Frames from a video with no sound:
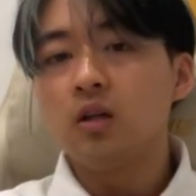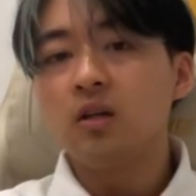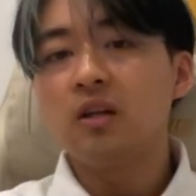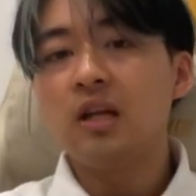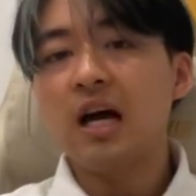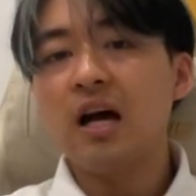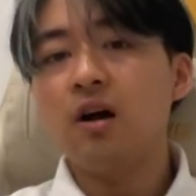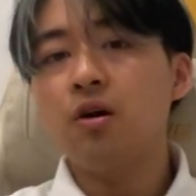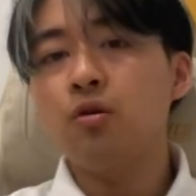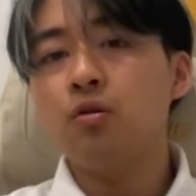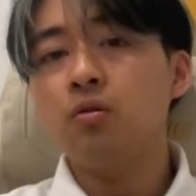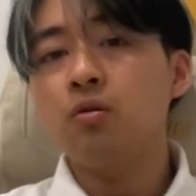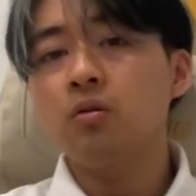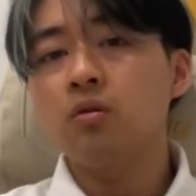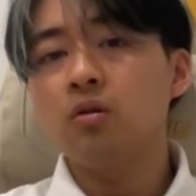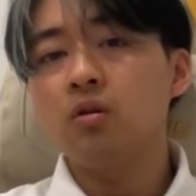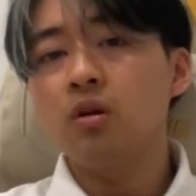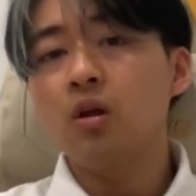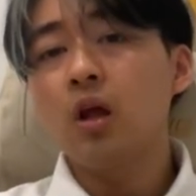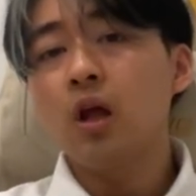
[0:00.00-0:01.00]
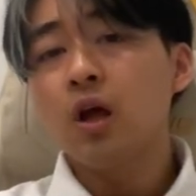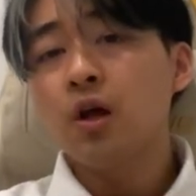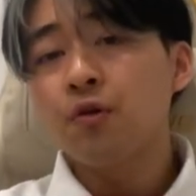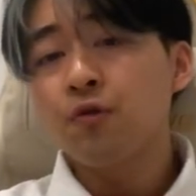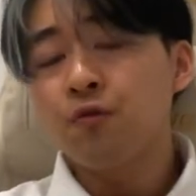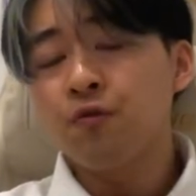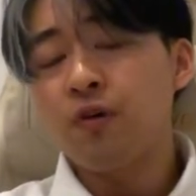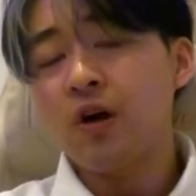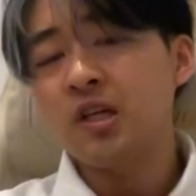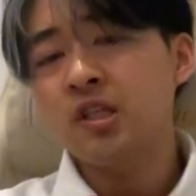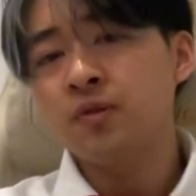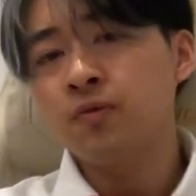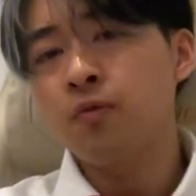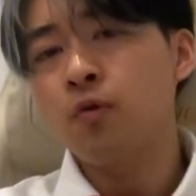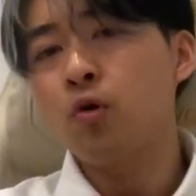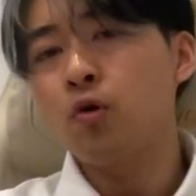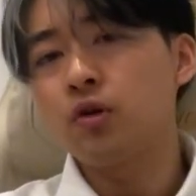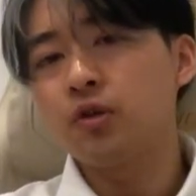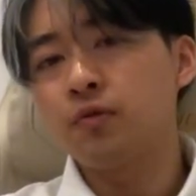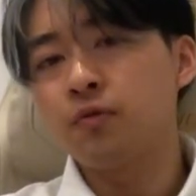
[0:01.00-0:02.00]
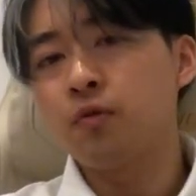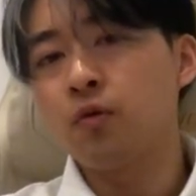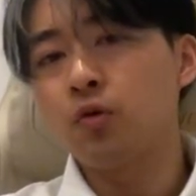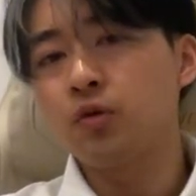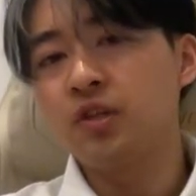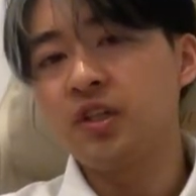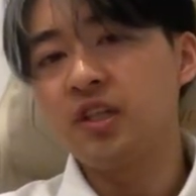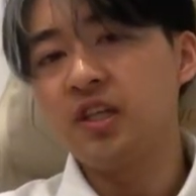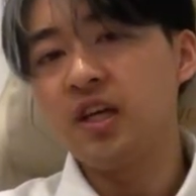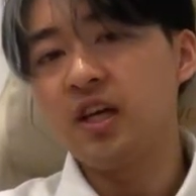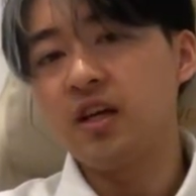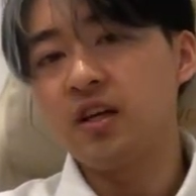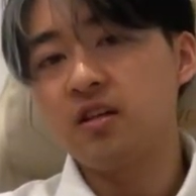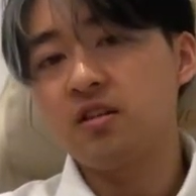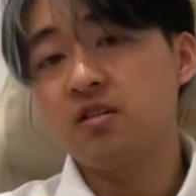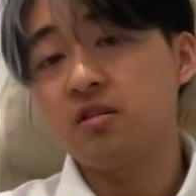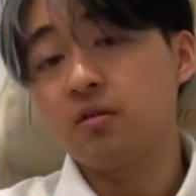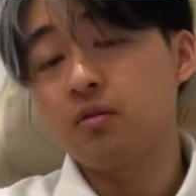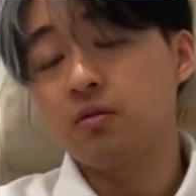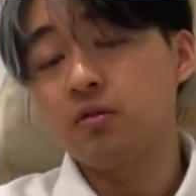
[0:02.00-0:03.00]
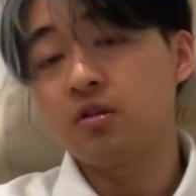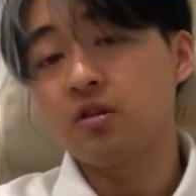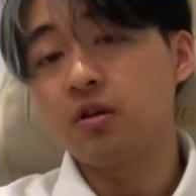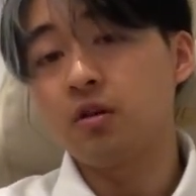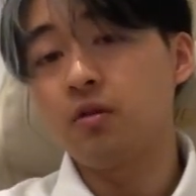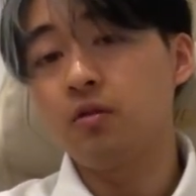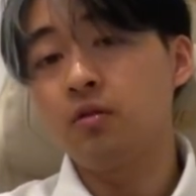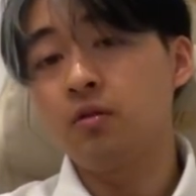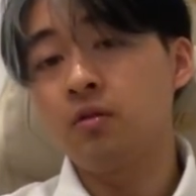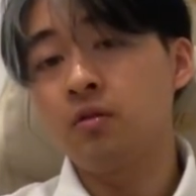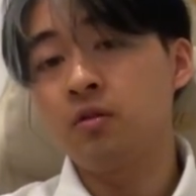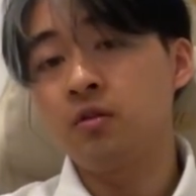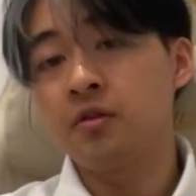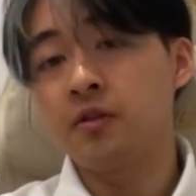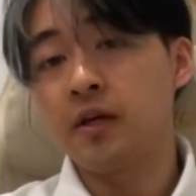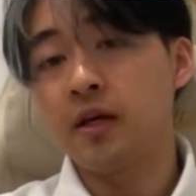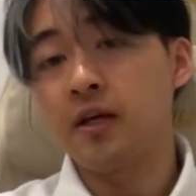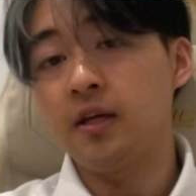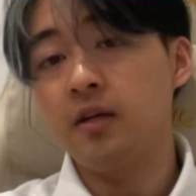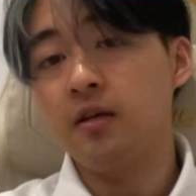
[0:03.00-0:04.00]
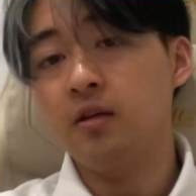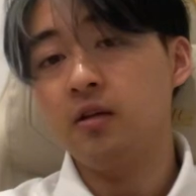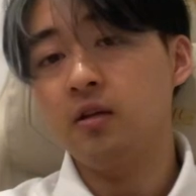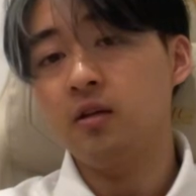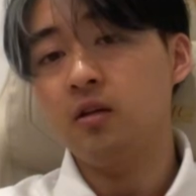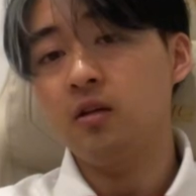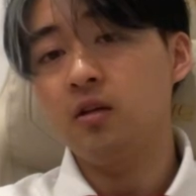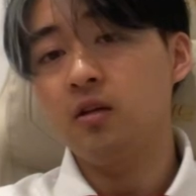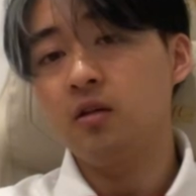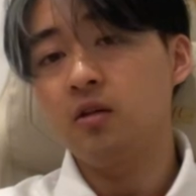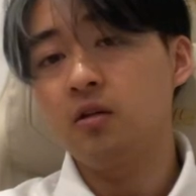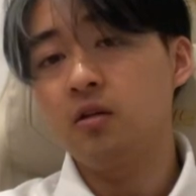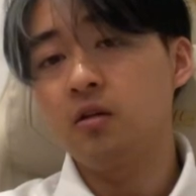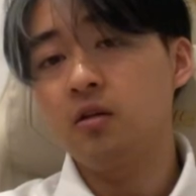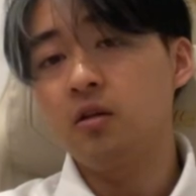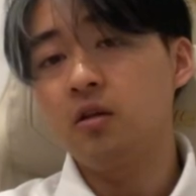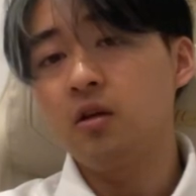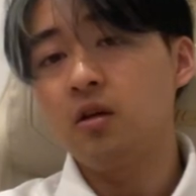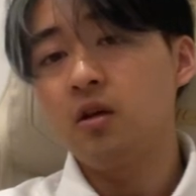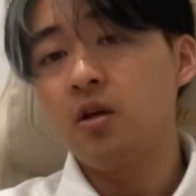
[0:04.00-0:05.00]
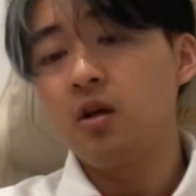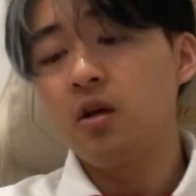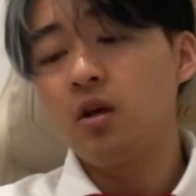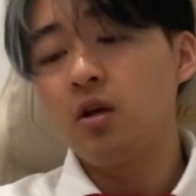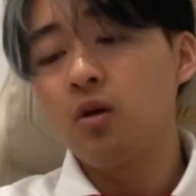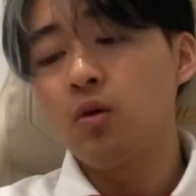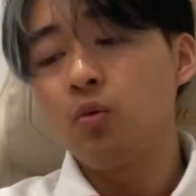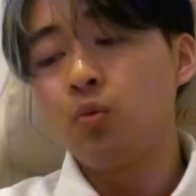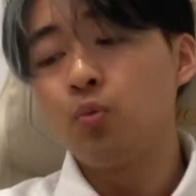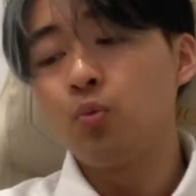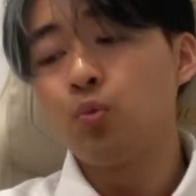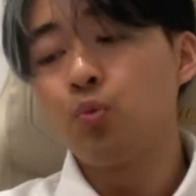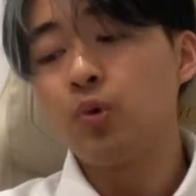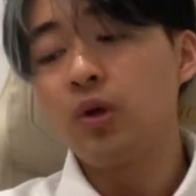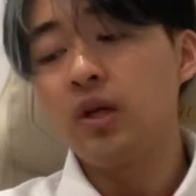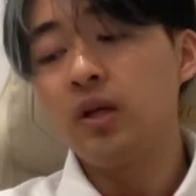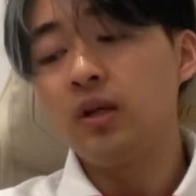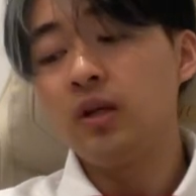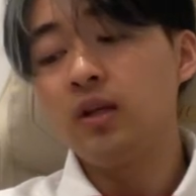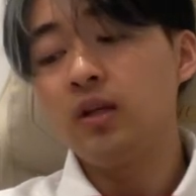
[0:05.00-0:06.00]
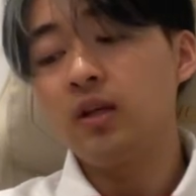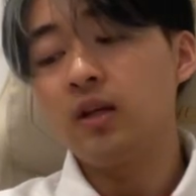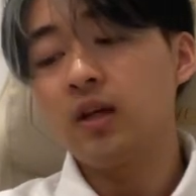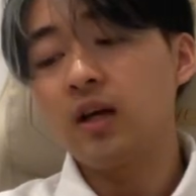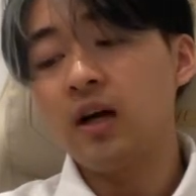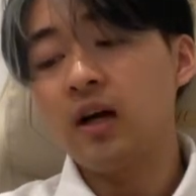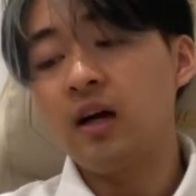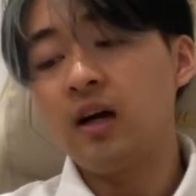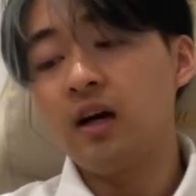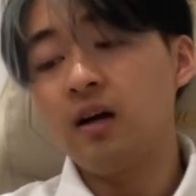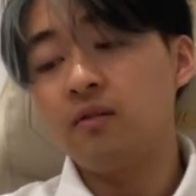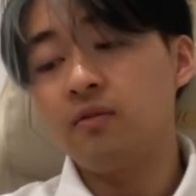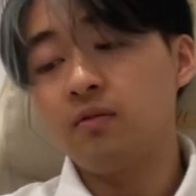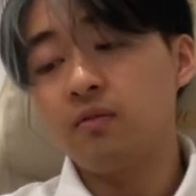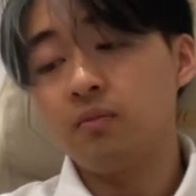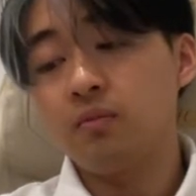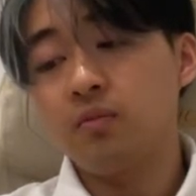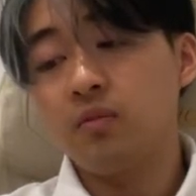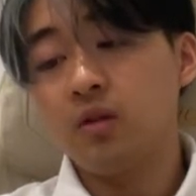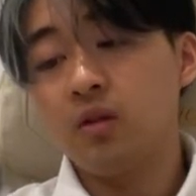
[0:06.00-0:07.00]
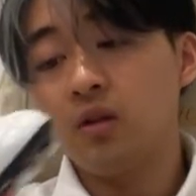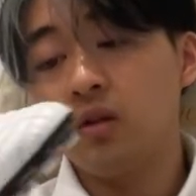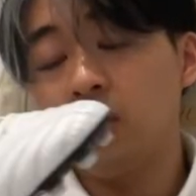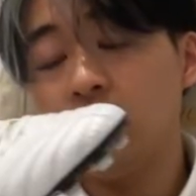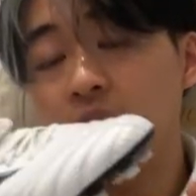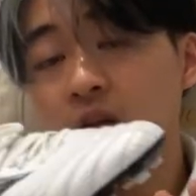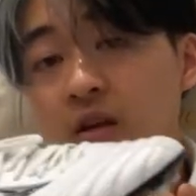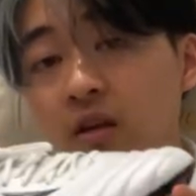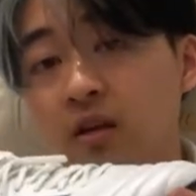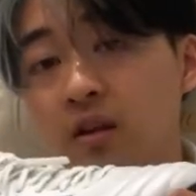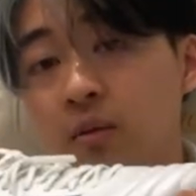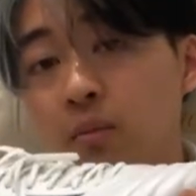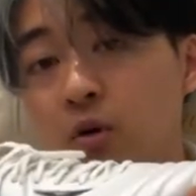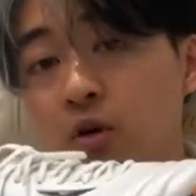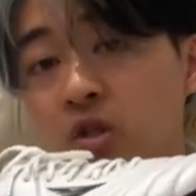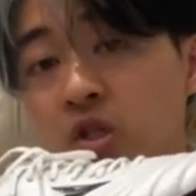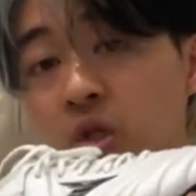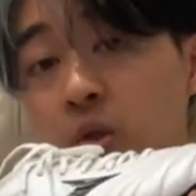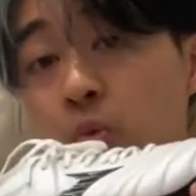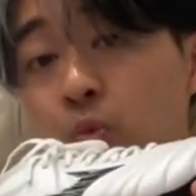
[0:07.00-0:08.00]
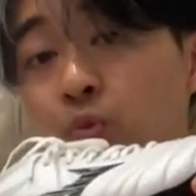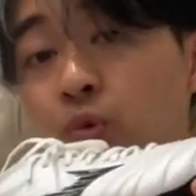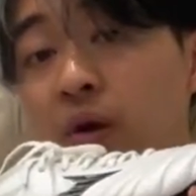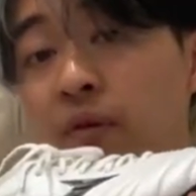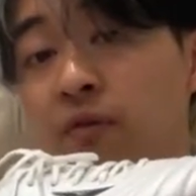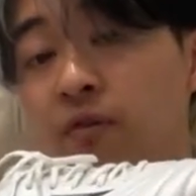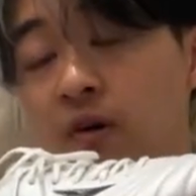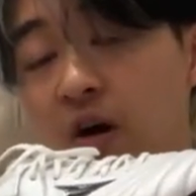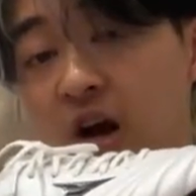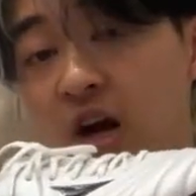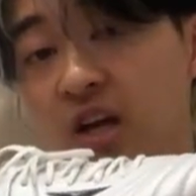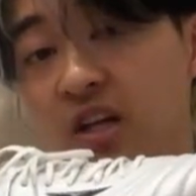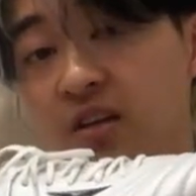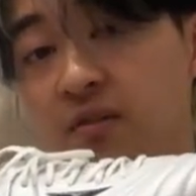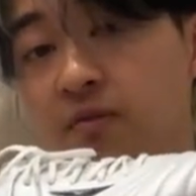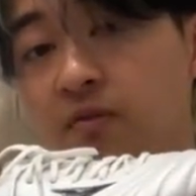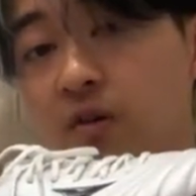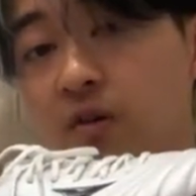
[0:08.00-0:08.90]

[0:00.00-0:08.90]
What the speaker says: Now, fast forward 40 years or so today, we have the most refined